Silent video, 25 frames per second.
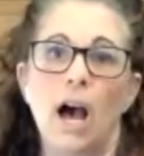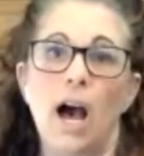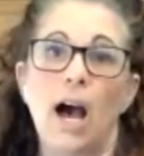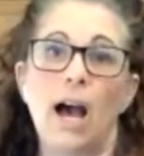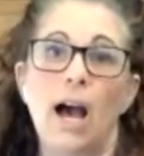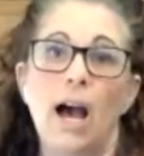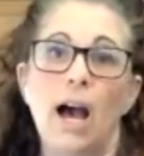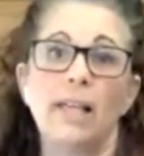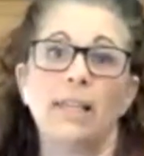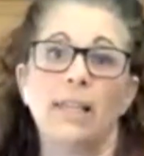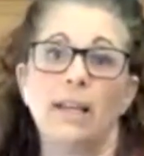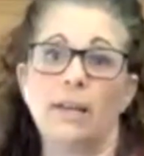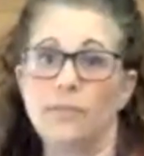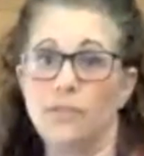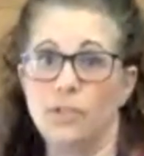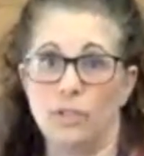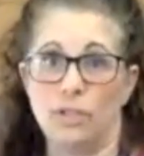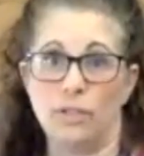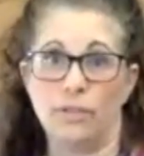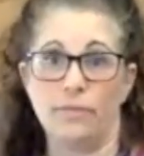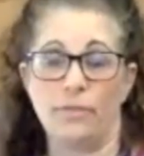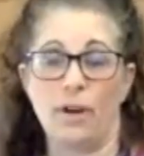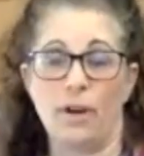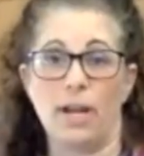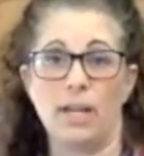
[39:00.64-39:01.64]
I love
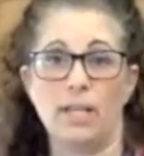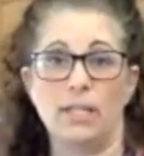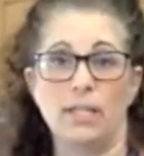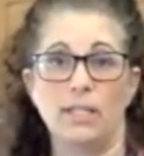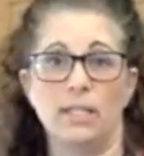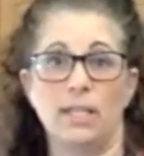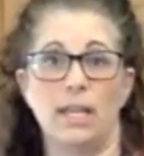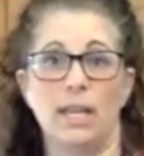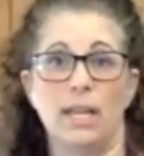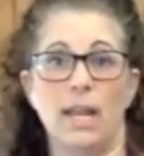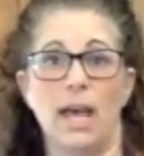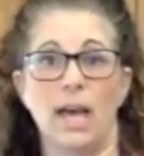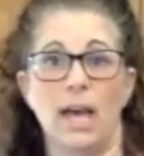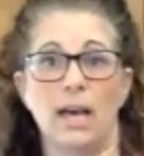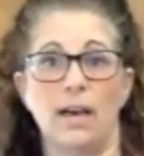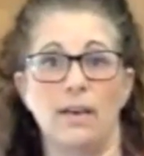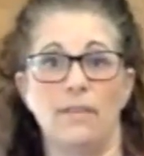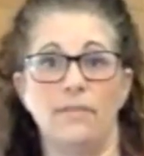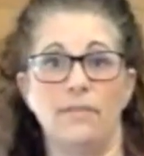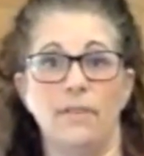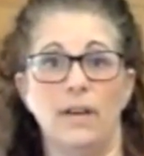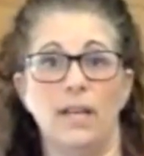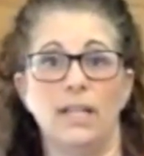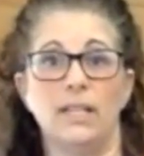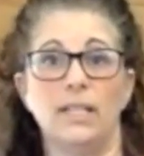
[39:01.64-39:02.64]
stir fries that
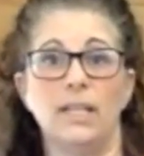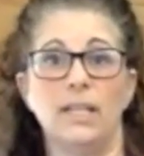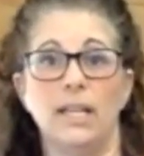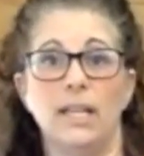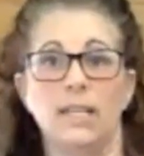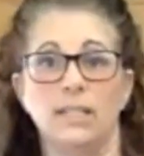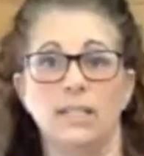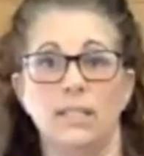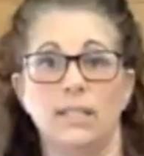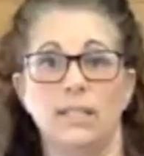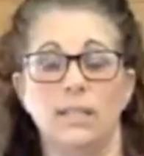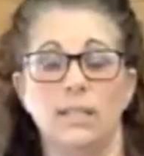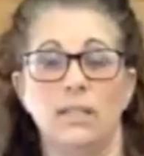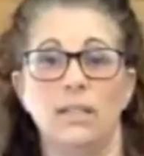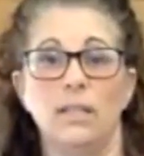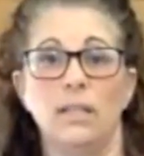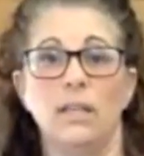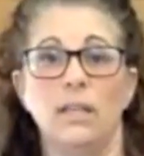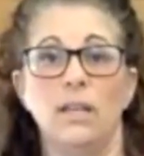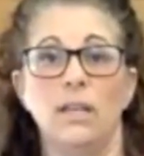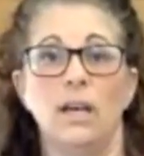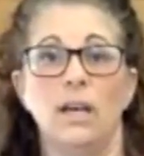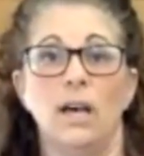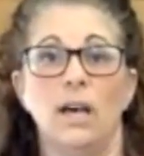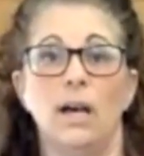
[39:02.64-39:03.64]
have a nut
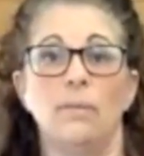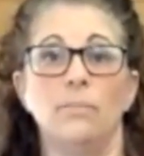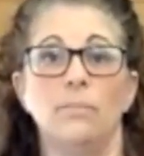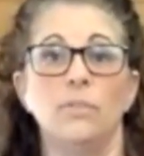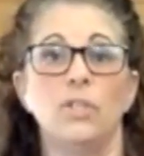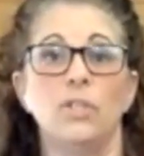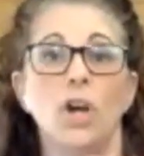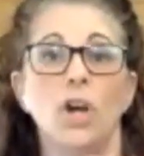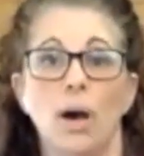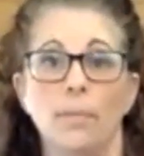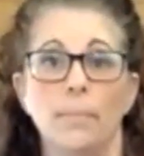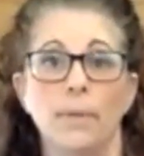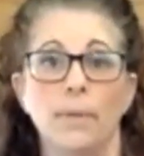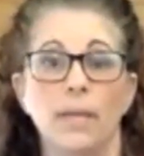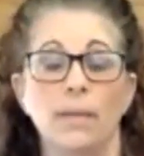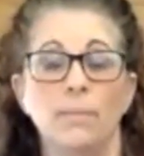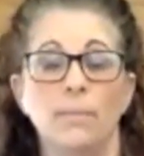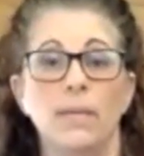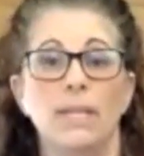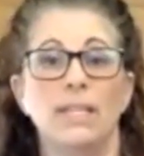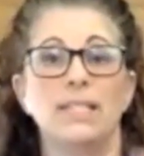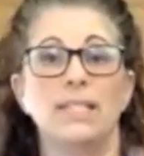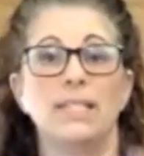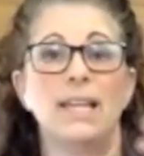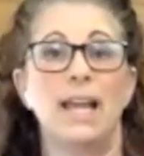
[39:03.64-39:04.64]

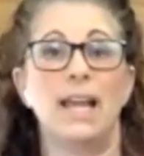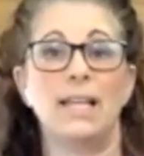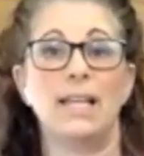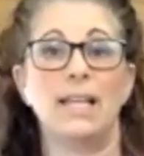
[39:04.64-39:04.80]
topping, because it